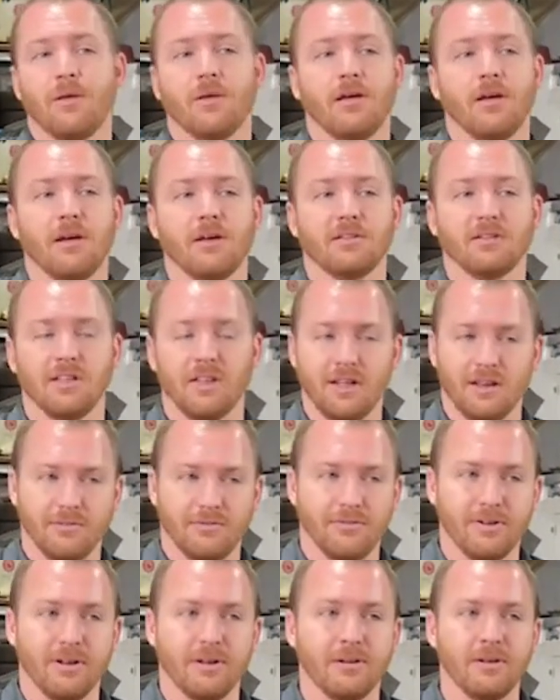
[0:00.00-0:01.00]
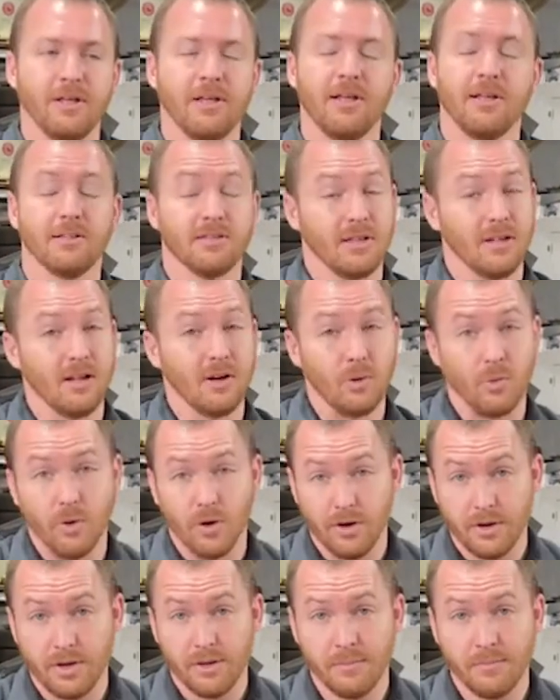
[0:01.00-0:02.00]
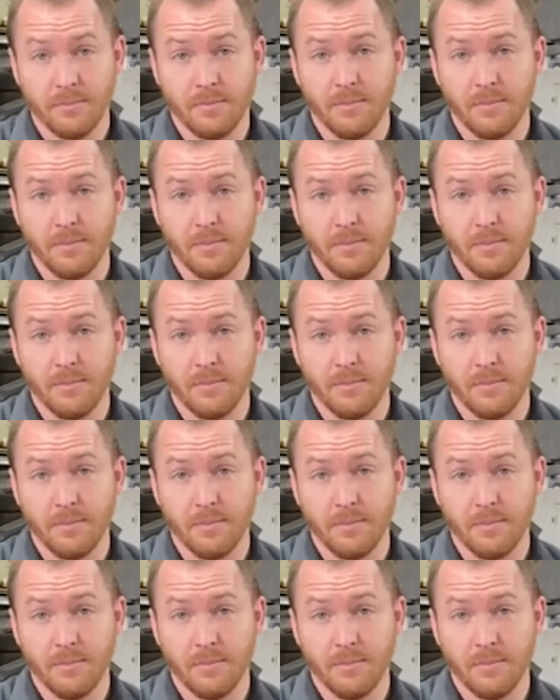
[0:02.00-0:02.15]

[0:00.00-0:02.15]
It's a lot of fun, it's a lot of work,